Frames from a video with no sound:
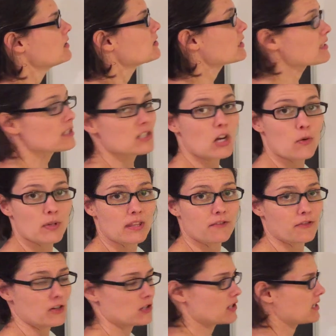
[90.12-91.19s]
So let's start with
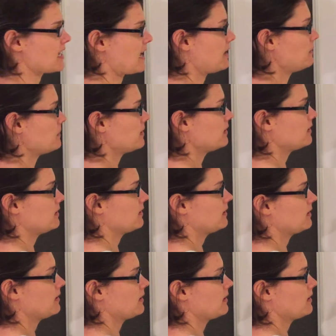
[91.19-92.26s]
the first step.
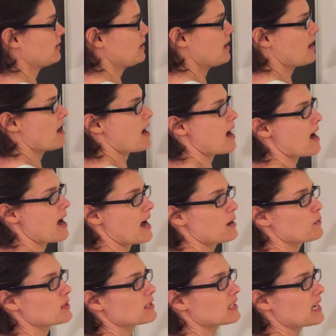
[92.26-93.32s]

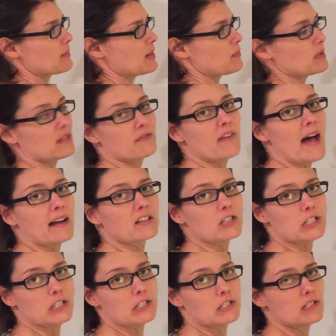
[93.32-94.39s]
I want to come up with the
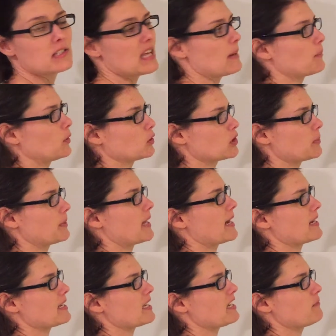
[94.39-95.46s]
factors that
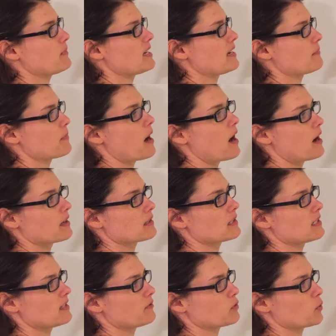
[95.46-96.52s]
multiply to give me a
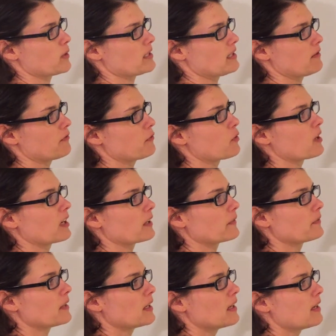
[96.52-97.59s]
positive 24.
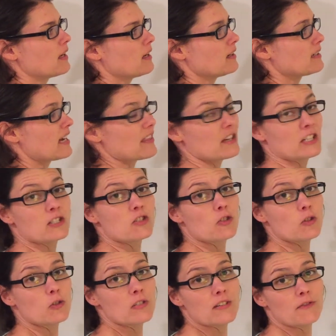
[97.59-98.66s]
Now there are
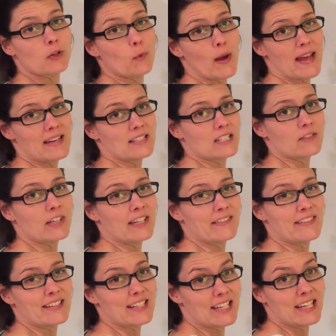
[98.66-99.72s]
2 different ways of
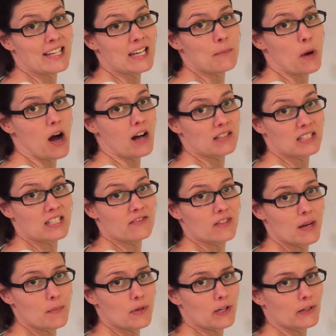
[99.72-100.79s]
getting a positive
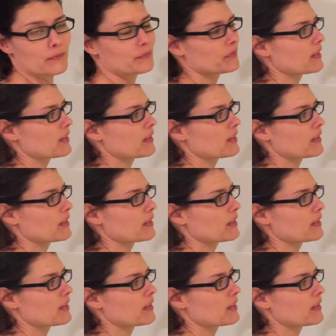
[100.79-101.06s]
number.